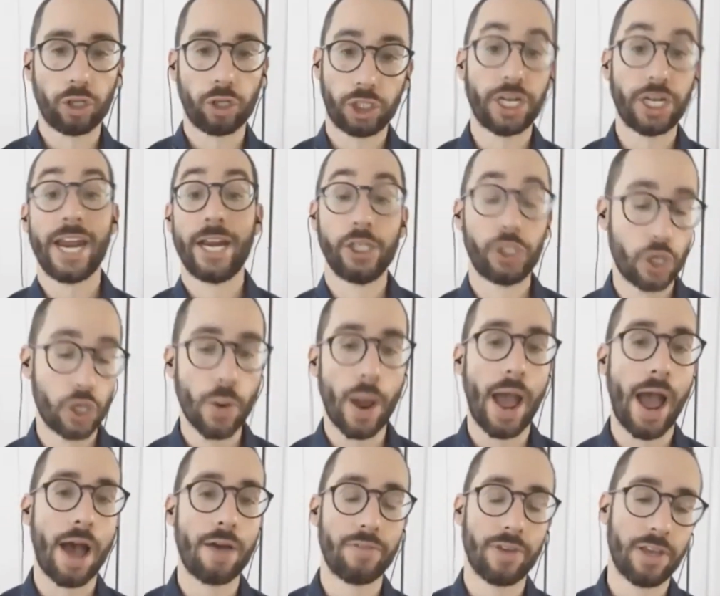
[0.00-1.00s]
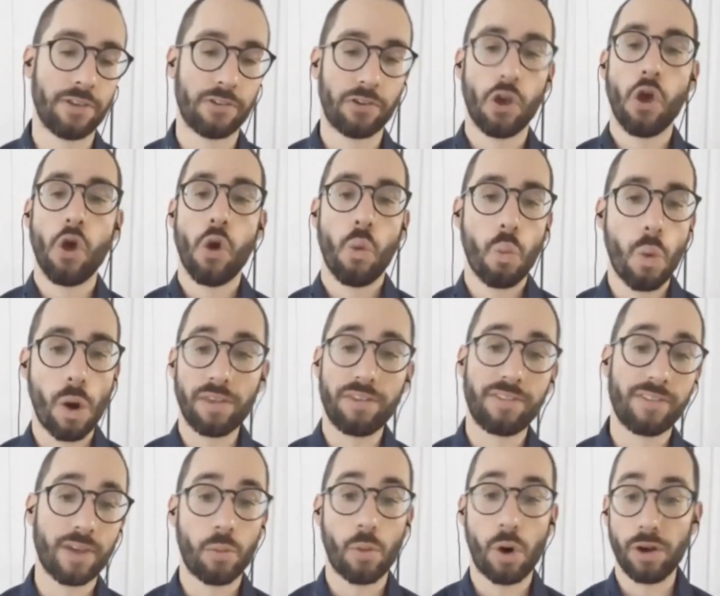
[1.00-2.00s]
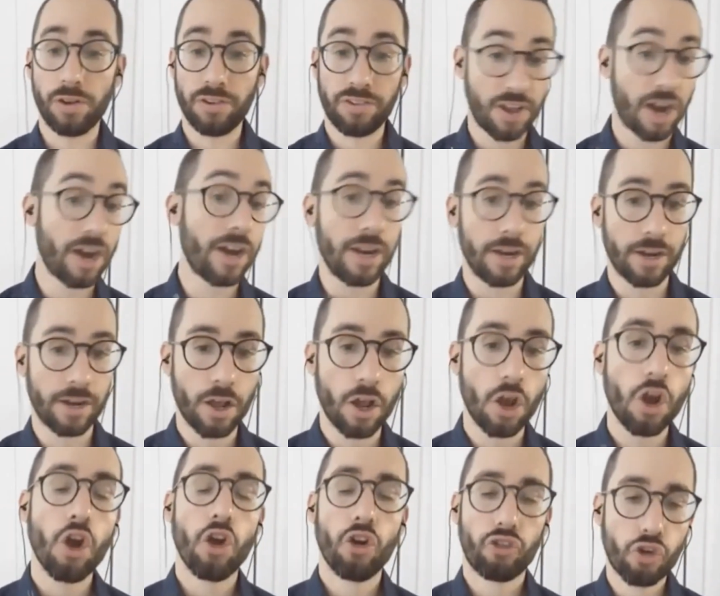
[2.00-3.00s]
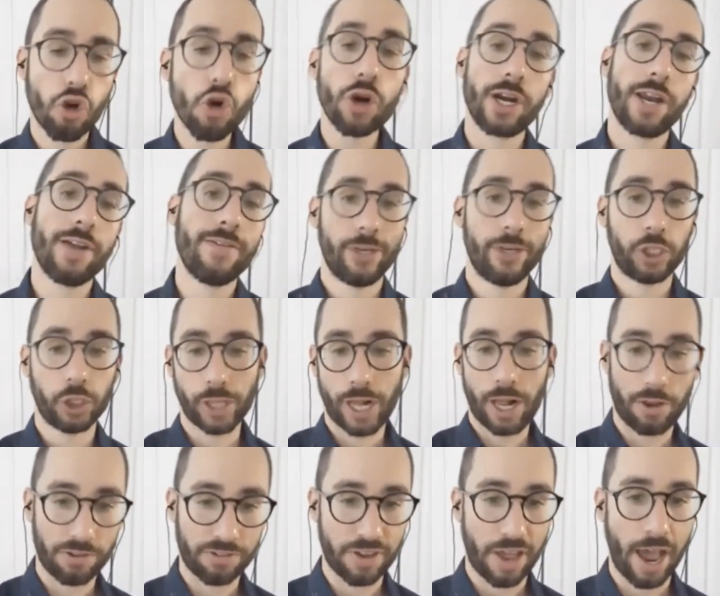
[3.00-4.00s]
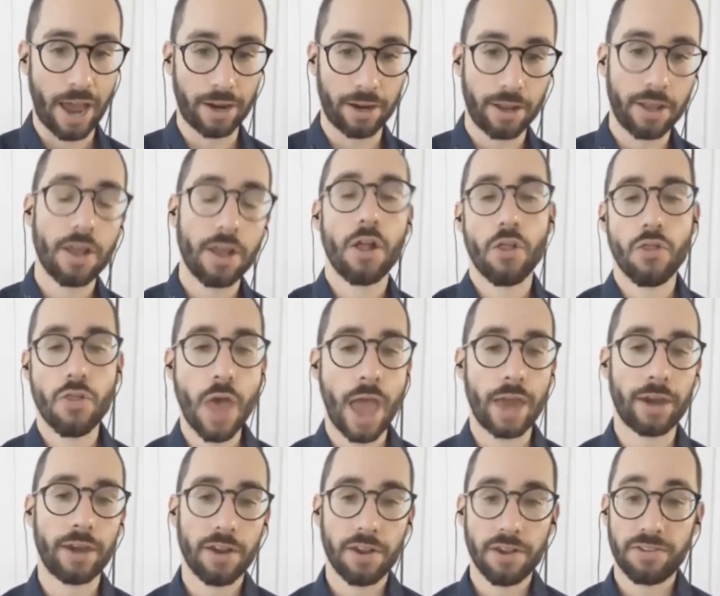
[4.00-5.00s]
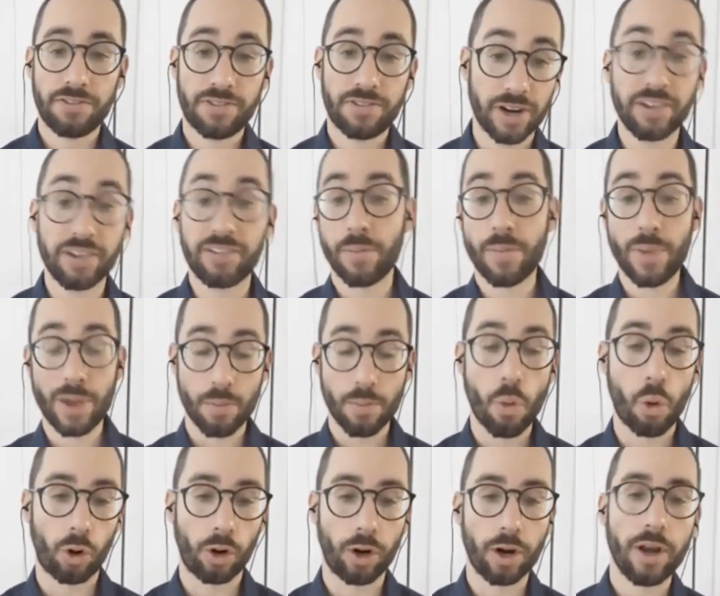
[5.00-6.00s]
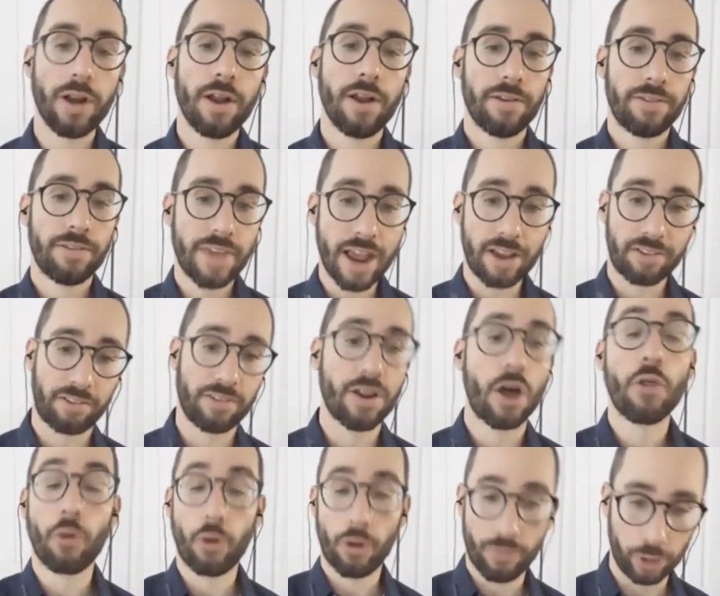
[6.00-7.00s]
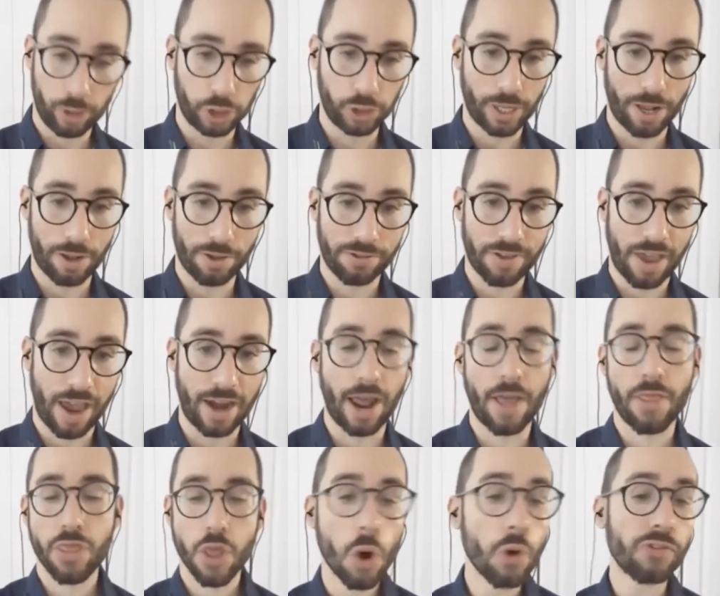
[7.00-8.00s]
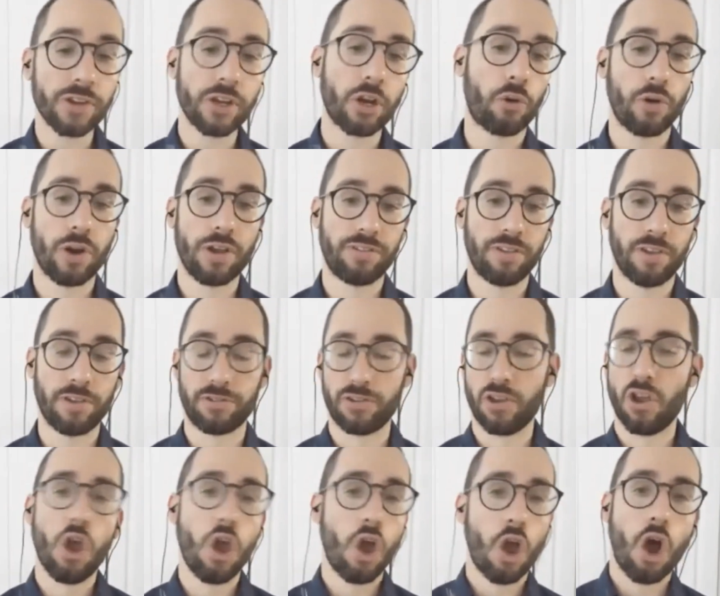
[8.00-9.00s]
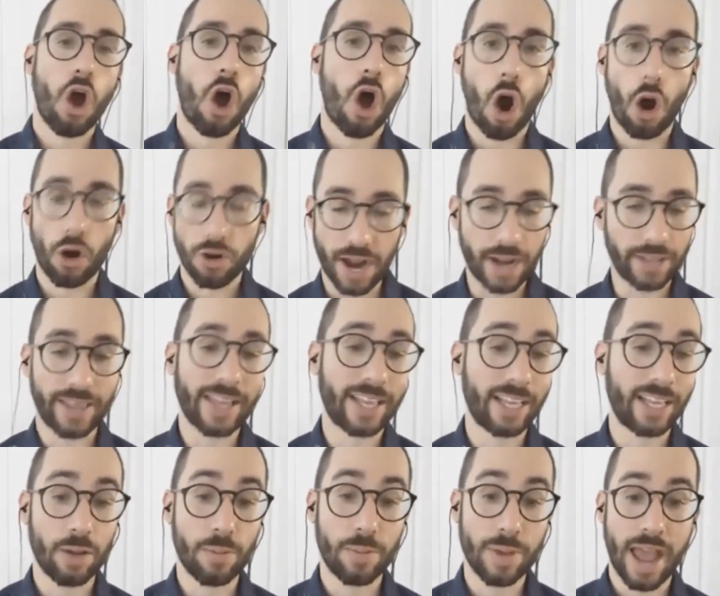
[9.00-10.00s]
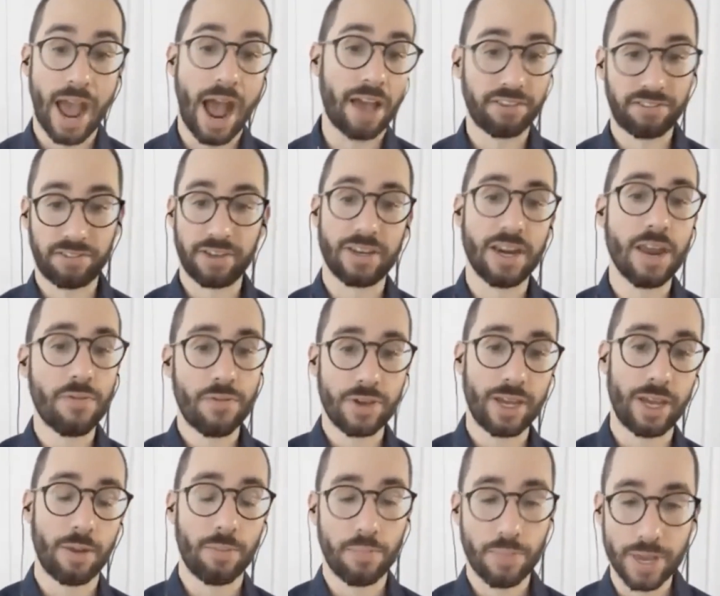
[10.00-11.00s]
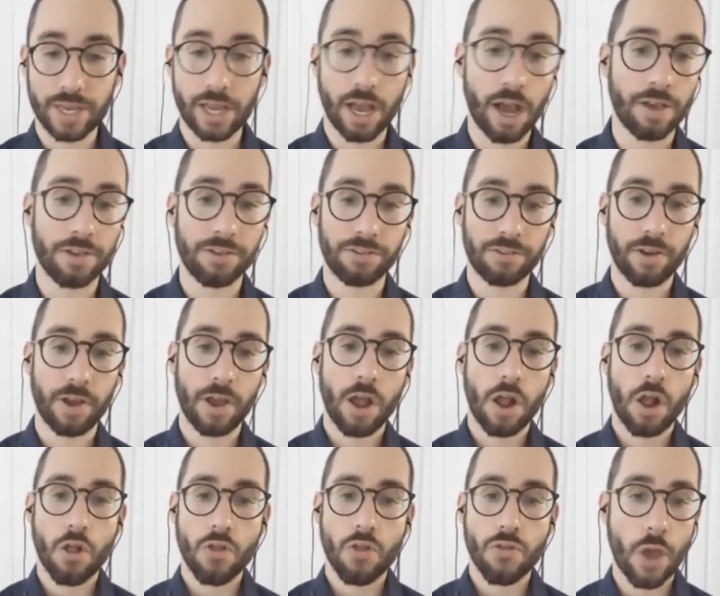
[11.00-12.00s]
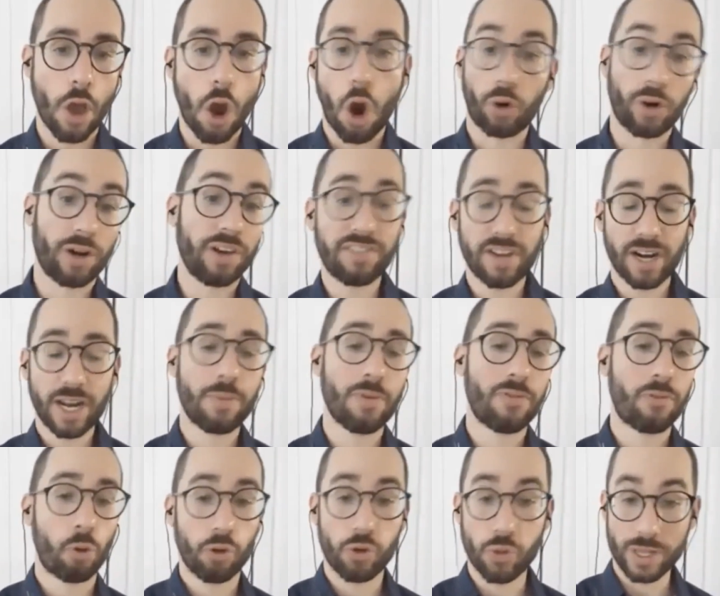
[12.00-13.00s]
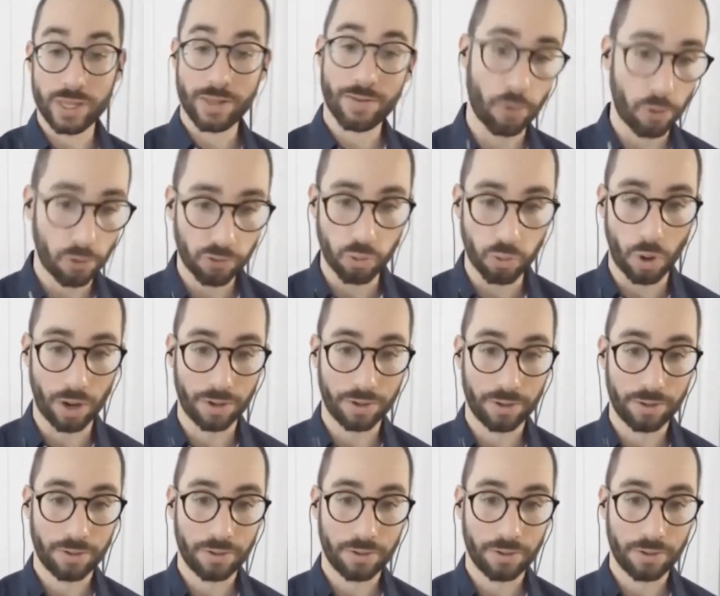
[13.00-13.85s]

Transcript: change you have is when someone studied, took an official LSAT, then studies a bit more, takes another official LSAT. And those increases are not likely to be as significant because they already studied before doing the first one.